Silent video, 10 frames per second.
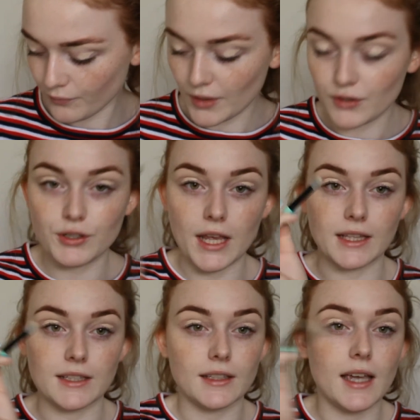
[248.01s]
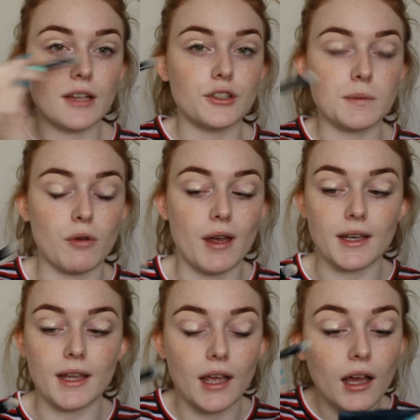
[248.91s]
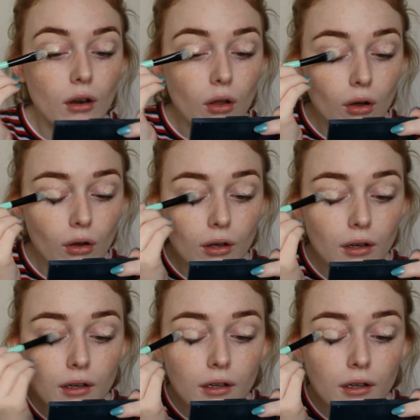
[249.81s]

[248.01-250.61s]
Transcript: So taking this again, just spreading it along